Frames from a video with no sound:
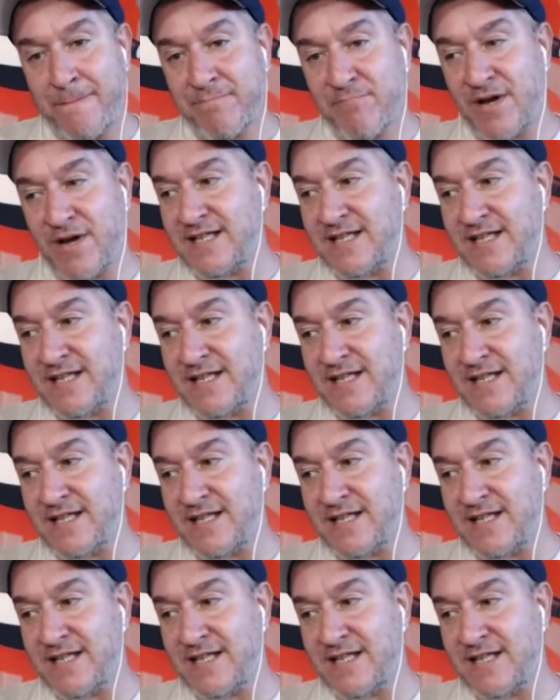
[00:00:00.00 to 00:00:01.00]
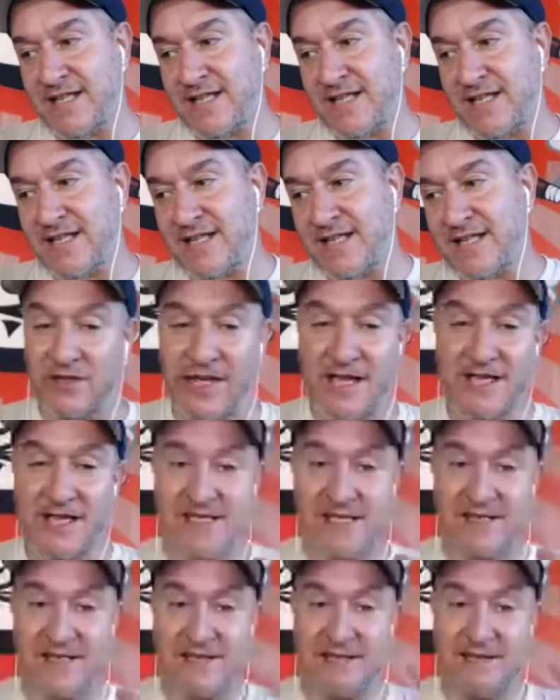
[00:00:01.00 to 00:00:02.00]
but since the uh,
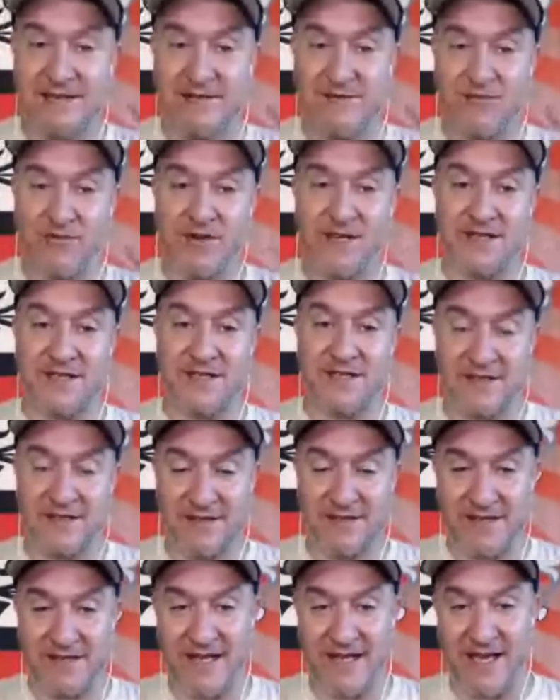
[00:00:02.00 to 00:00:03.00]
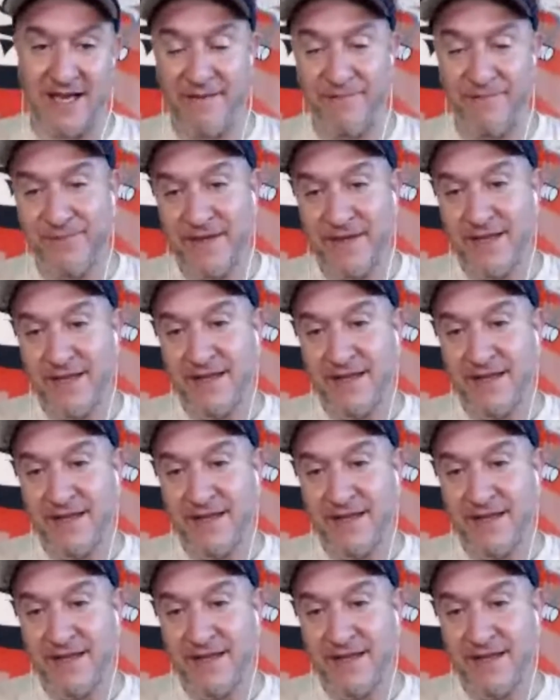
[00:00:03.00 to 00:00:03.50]
release was today,